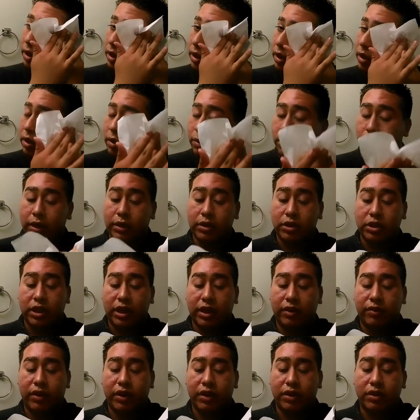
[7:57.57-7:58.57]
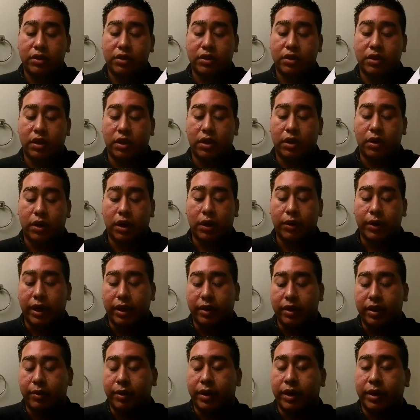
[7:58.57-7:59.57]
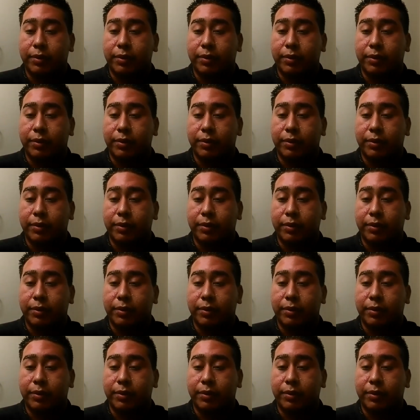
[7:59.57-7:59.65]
while shaving. So, okay, there we go.